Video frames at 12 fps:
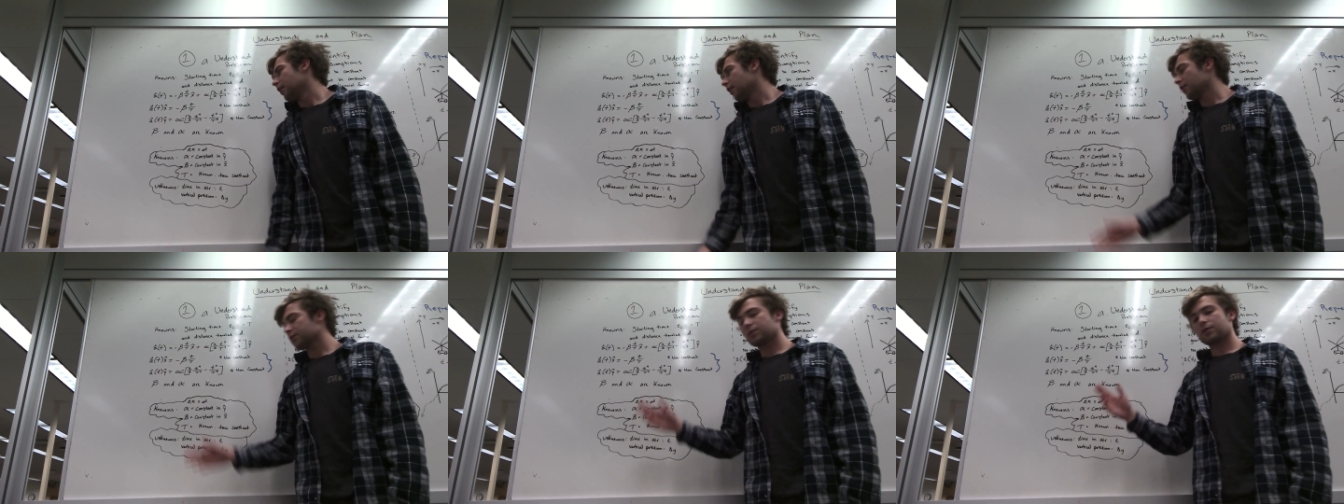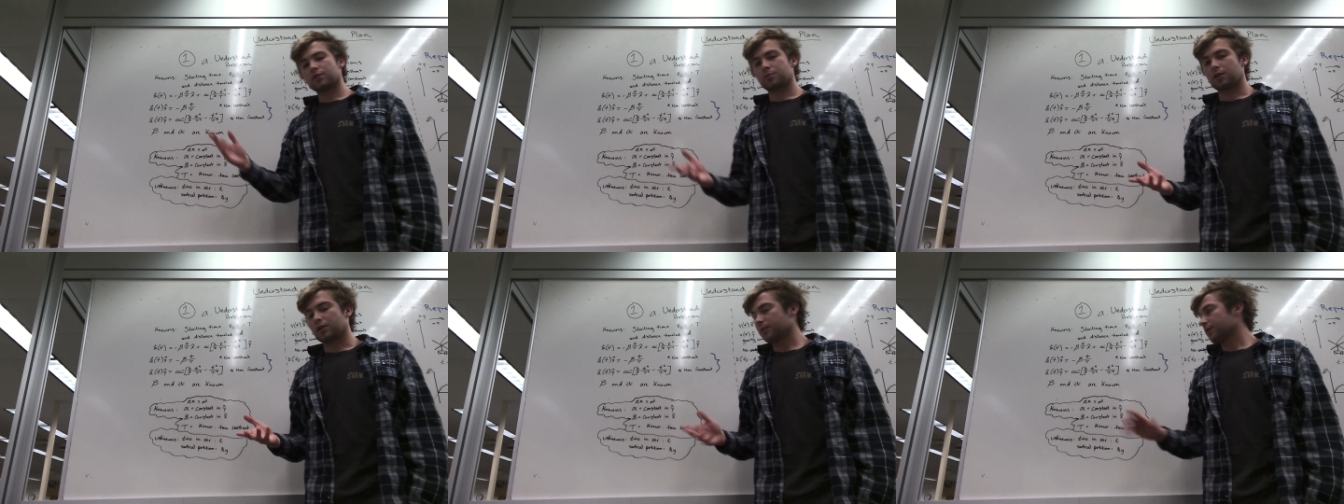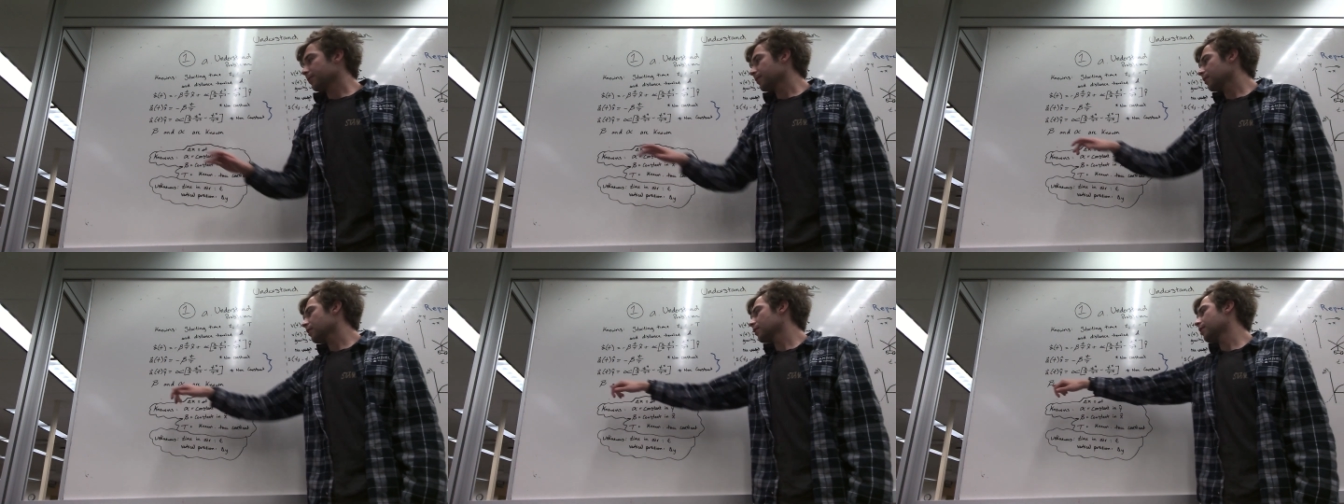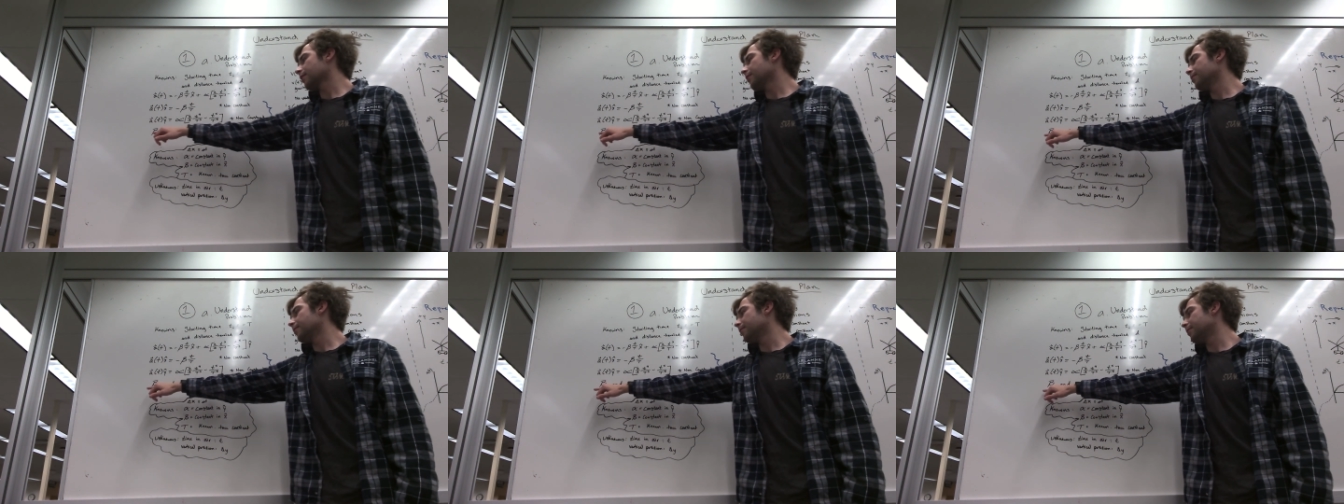Also in this problem,
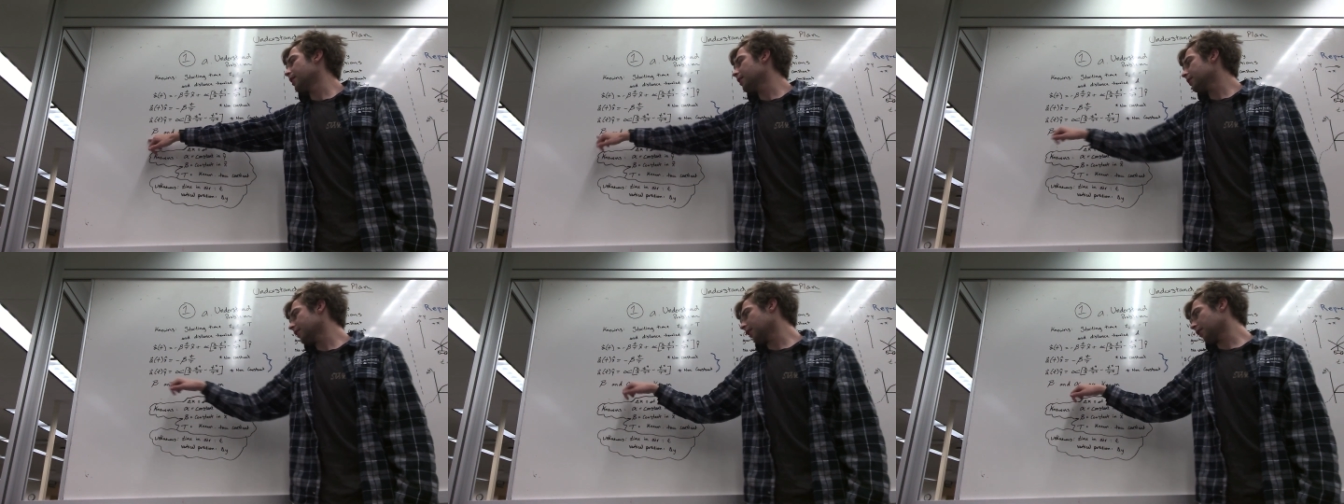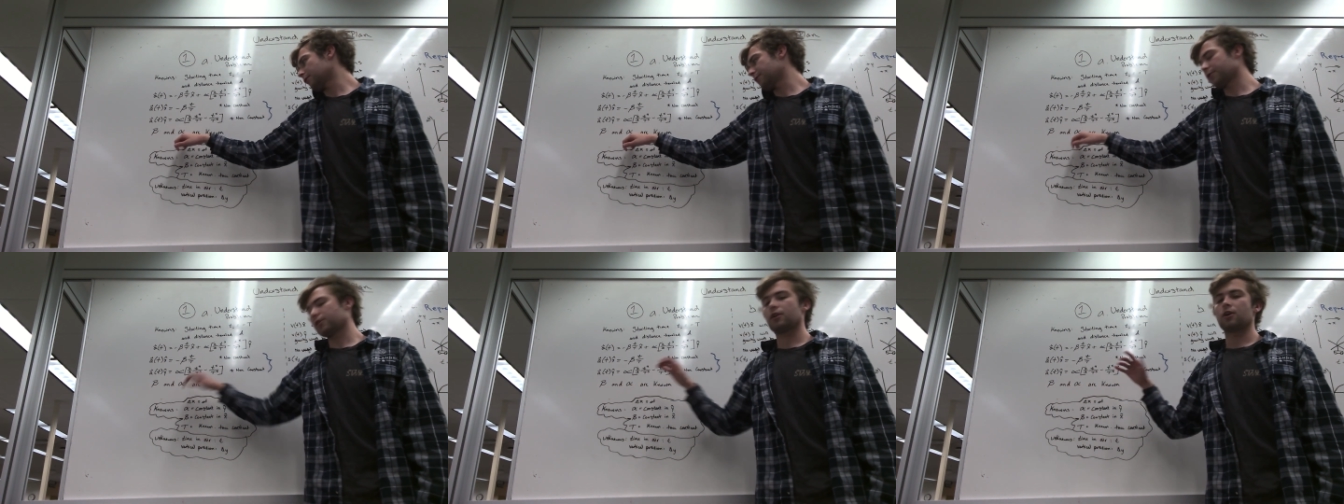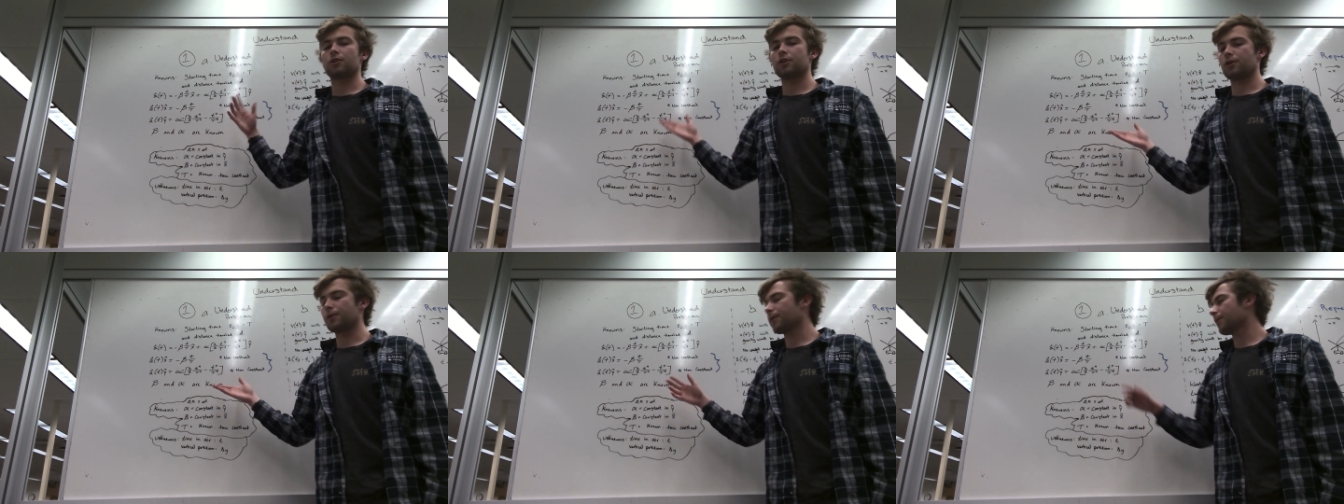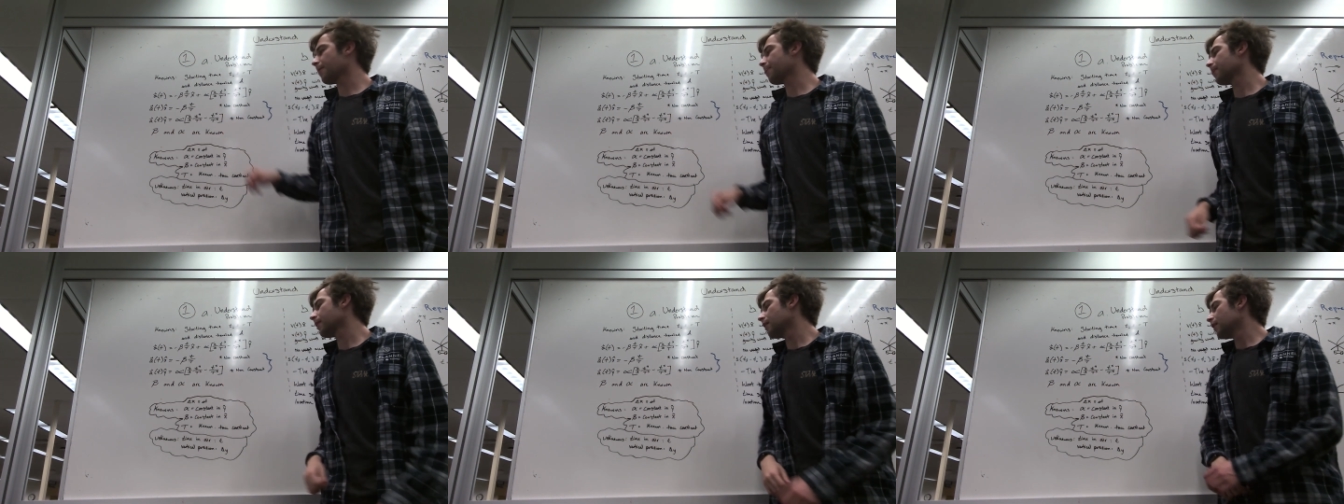beta and alpha are known.
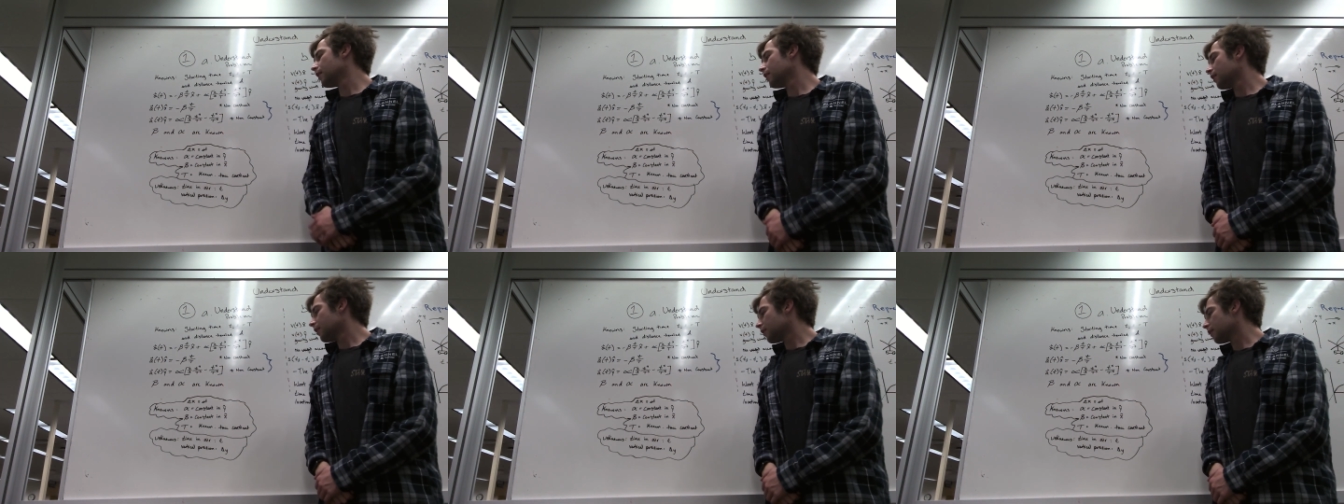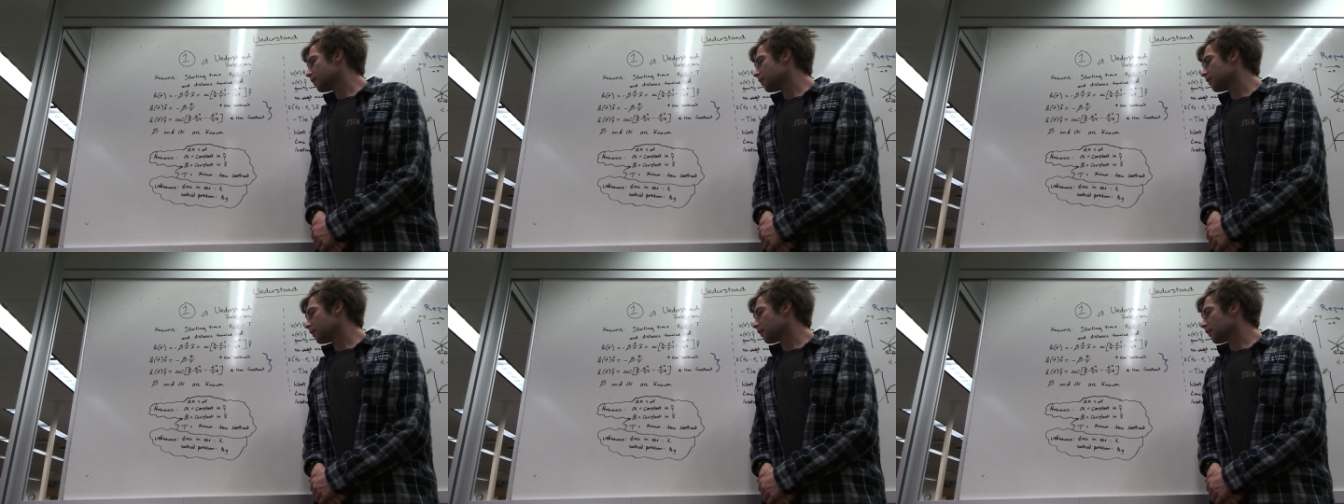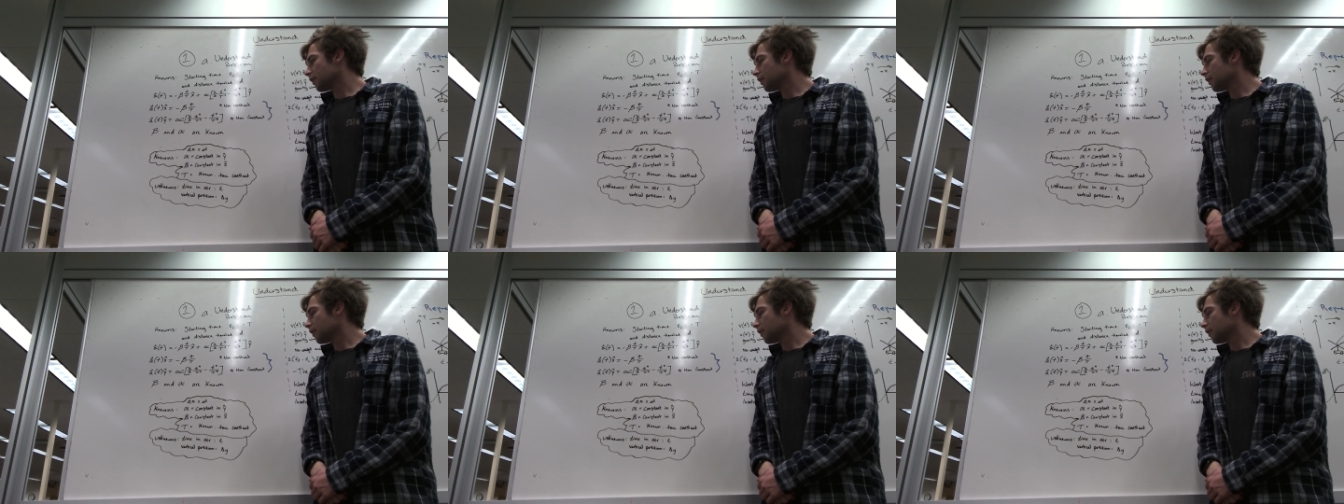The